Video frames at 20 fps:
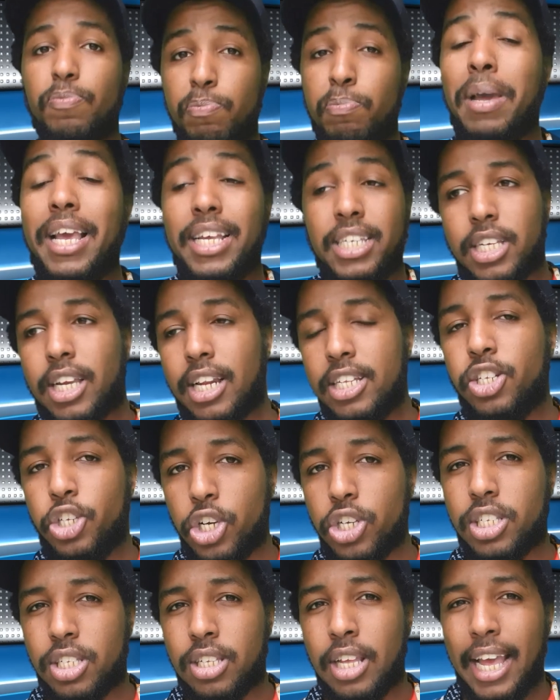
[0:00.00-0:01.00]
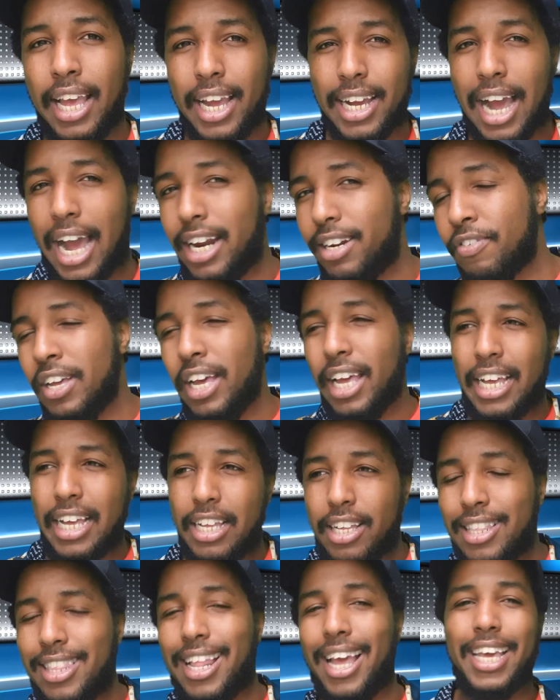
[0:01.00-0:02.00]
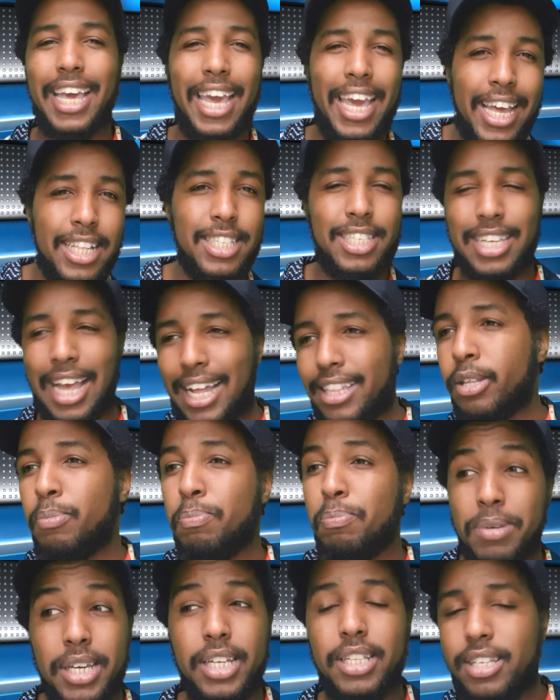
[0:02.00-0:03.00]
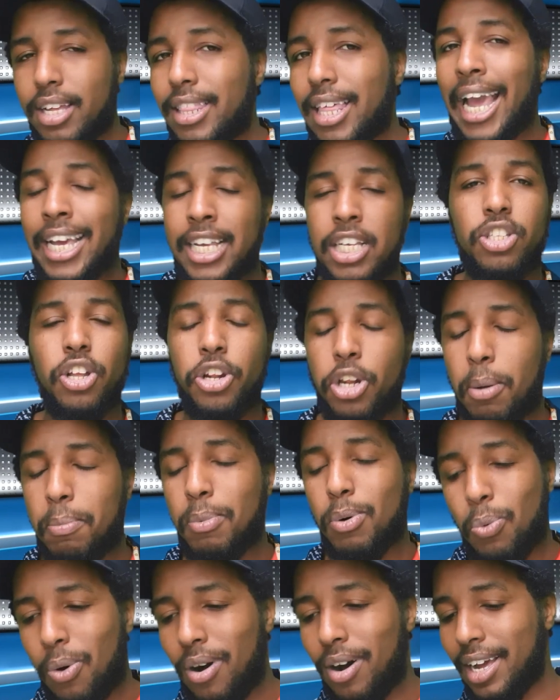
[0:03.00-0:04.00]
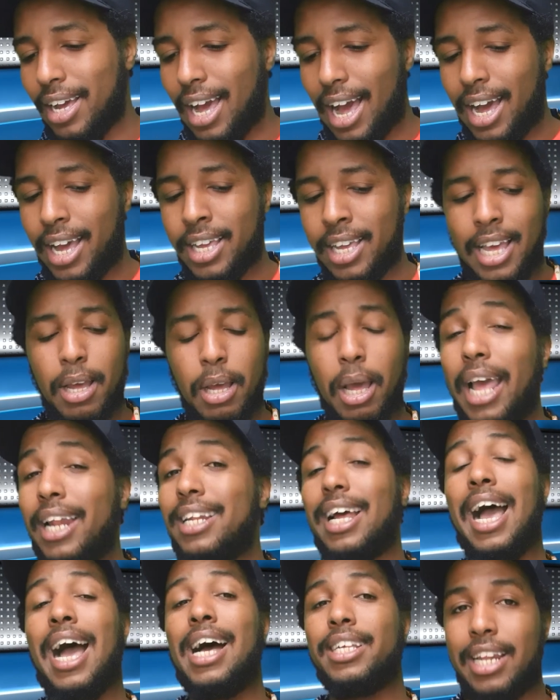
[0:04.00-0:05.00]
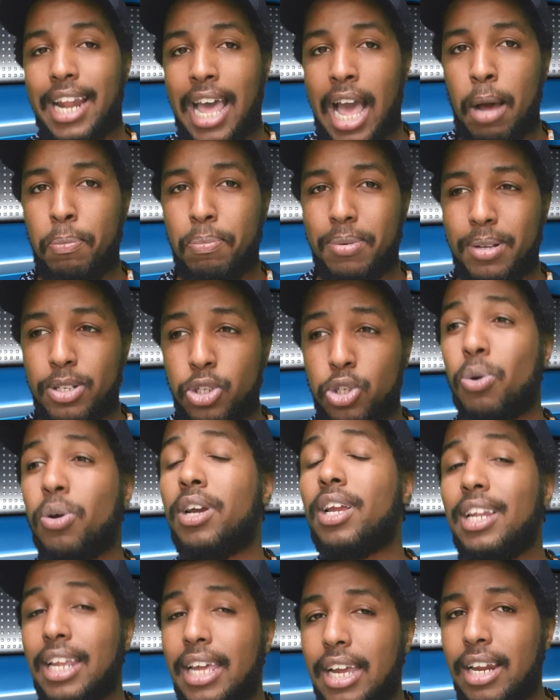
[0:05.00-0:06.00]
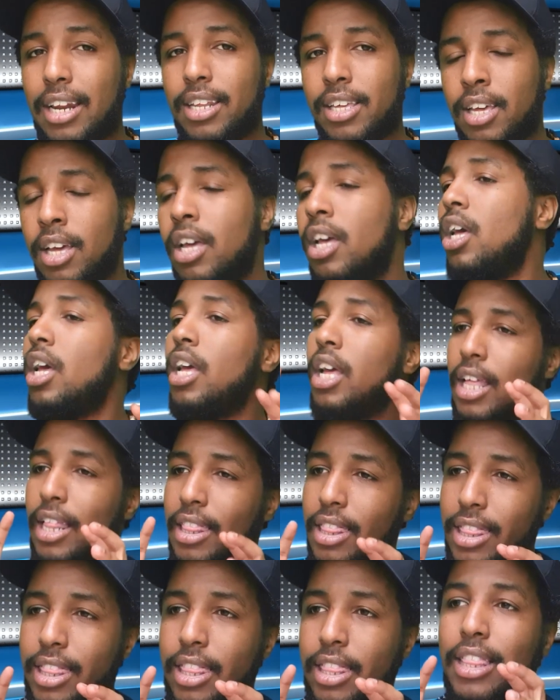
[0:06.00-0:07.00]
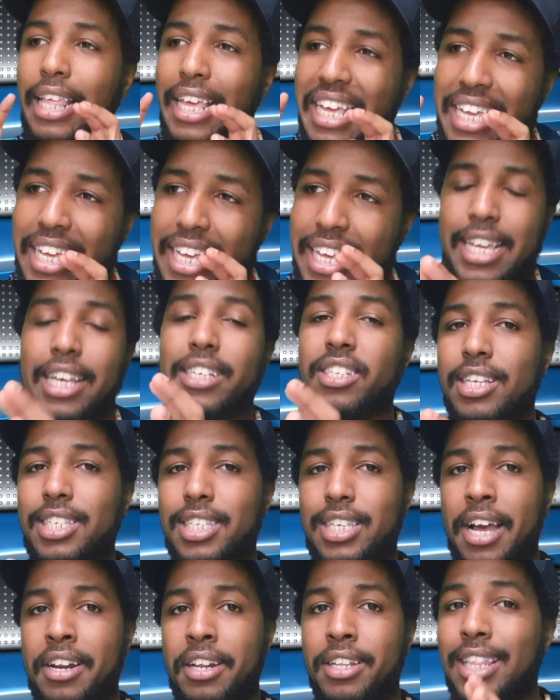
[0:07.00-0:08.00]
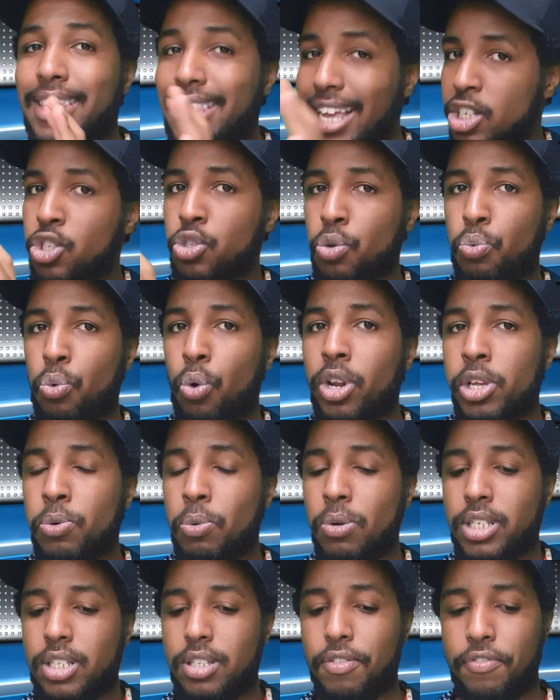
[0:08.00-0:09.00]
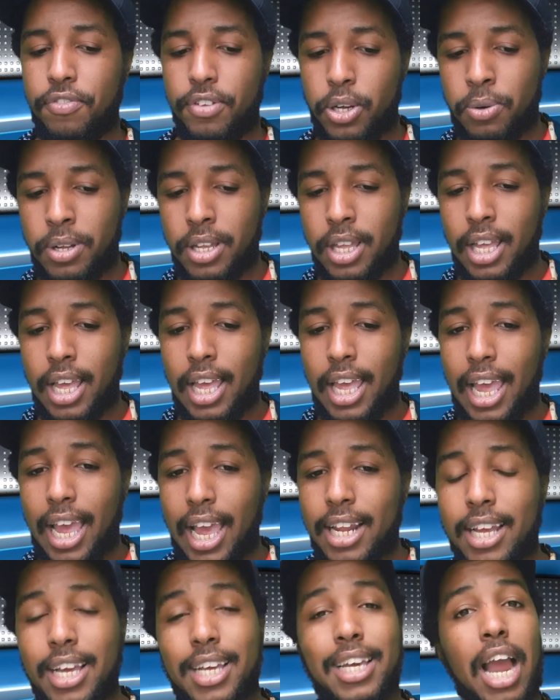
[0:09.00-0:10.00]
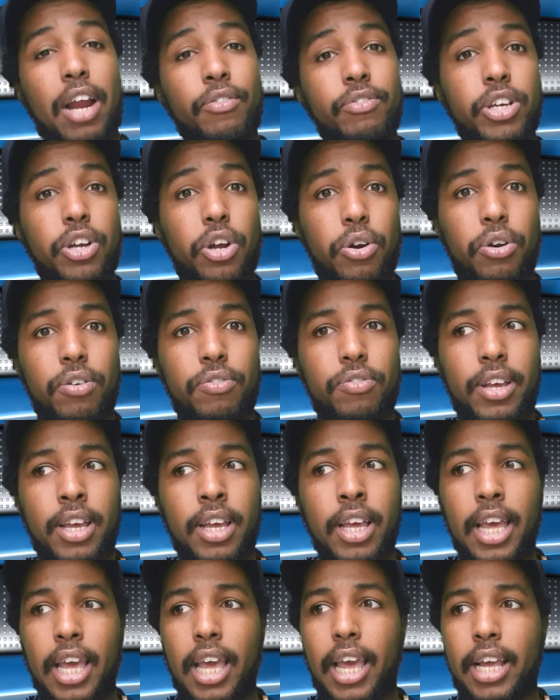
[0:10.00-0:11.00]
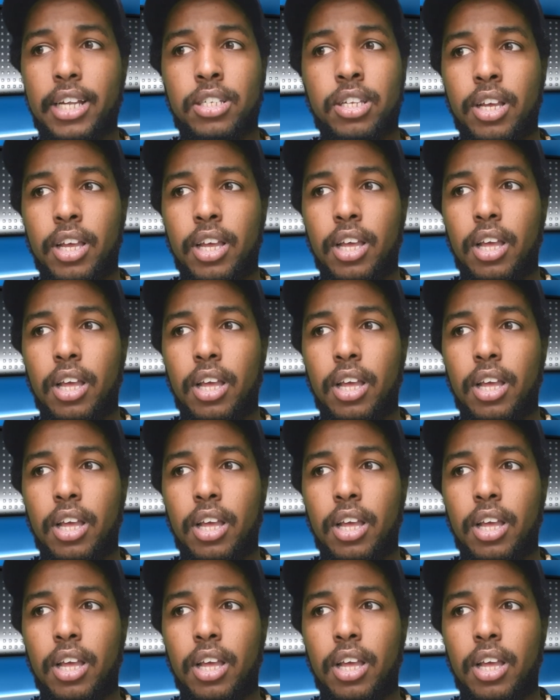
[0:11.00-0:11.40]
basically just kind of like hints at the media that he's the number one guy, and that hasn't happened. So clearly he has decided that that's the role he wants to fill. And then Kyrie Irving is